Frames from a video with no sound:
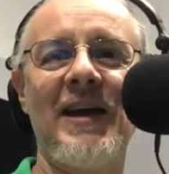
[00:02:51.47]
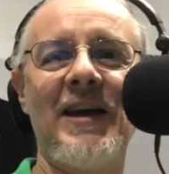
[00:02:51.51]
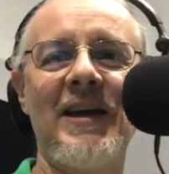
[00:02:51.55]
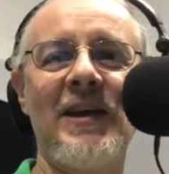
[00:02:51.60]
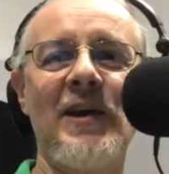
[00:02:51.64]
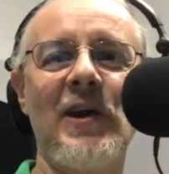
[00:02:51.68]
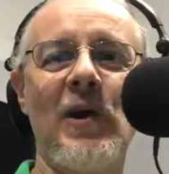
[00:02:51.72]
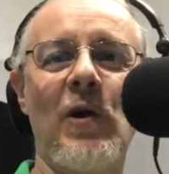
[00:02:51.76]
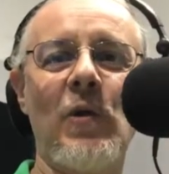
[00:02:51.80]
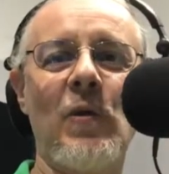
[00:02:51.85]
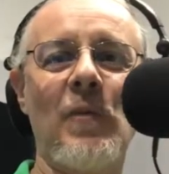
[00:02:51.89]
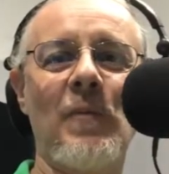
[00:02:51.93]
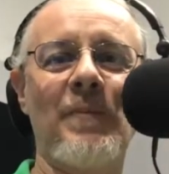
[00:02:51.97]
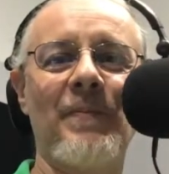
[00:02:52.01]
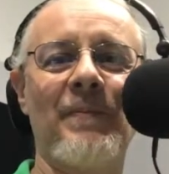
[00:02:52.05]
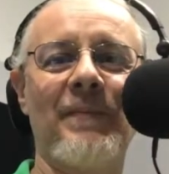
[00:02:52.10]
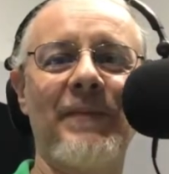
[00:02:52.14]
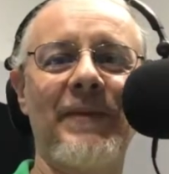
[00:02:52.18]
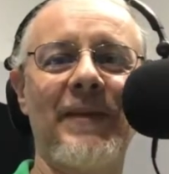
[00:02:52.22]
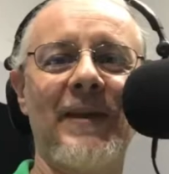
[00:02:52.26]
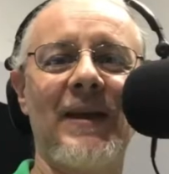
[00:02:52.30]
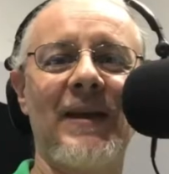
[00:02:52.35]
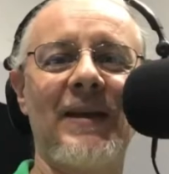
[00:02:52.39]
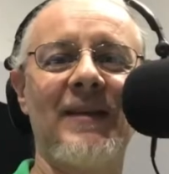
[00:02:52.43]
You know,
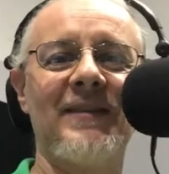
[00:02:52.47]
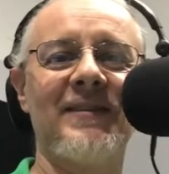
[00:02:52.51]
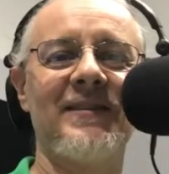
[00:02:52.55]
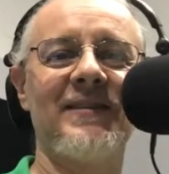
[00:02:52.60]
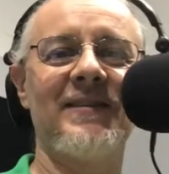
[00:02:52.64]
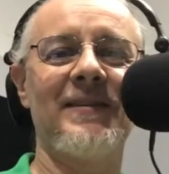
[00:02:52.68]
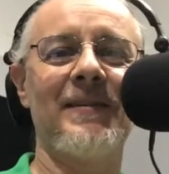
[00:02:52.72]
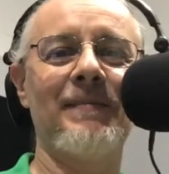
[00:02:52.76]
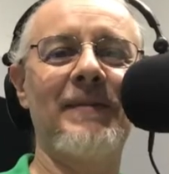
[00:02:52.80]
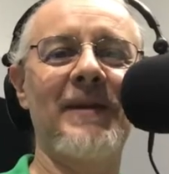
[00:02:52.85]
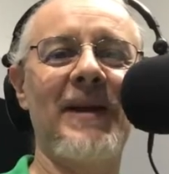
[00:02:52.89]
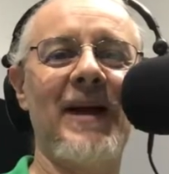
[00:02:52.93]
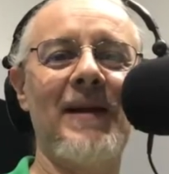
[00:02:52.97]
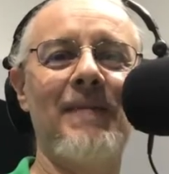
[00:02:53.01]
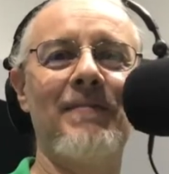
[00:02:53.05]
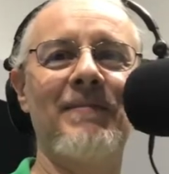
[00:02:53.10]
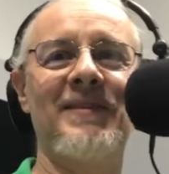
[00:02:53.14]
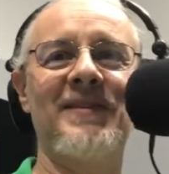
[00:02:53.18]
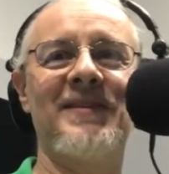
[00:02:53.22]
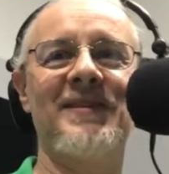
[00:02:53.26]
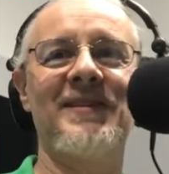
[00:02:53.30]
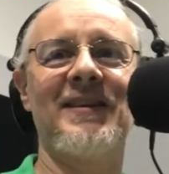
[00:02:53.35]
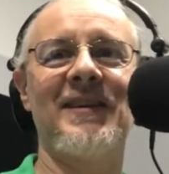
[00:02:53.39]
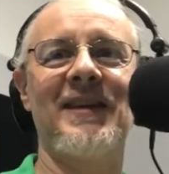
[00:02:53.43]

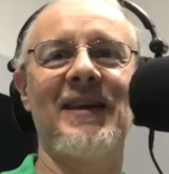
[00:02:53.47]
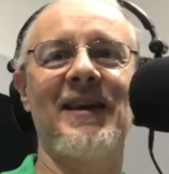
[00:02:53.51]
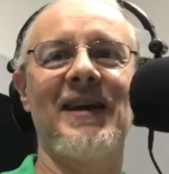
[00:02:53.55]
sometimes